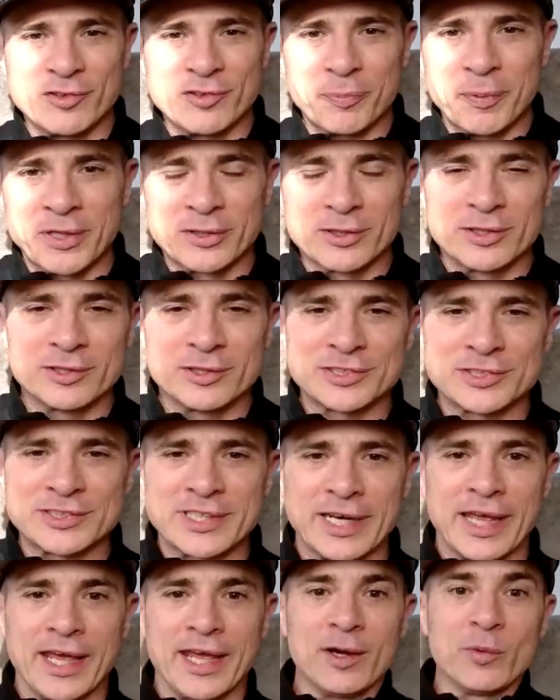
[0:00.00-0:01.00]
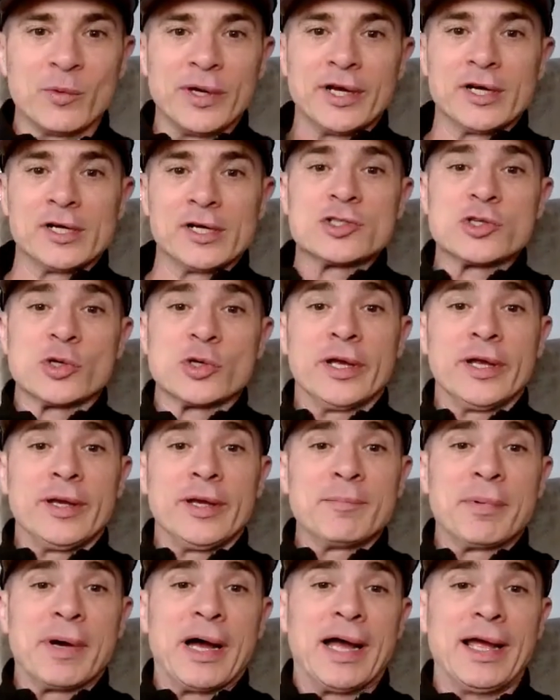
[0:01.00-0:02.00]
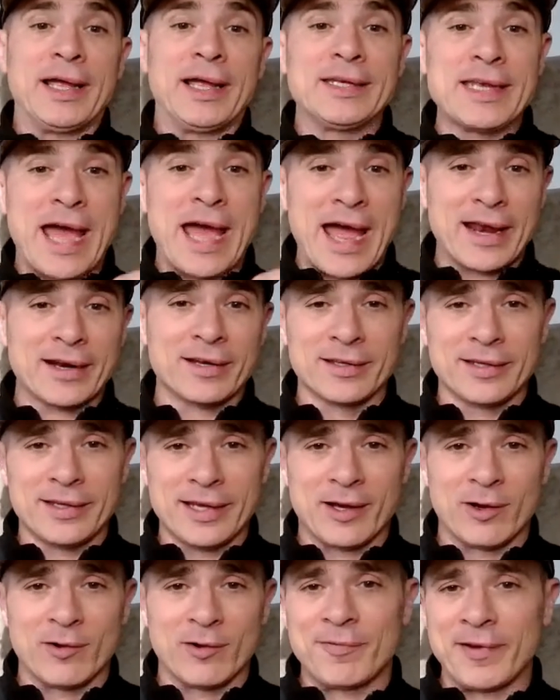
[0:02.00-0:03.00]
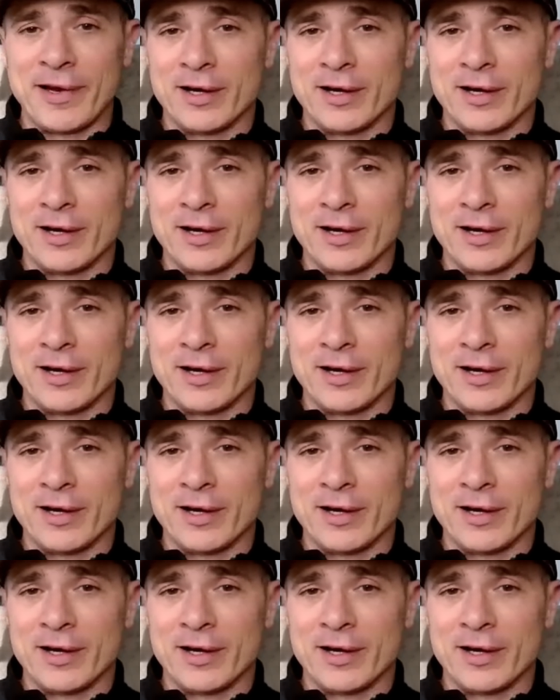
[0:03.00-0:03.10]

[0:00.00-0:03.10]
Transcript: Hey, business builders. Today we are joined by Natalie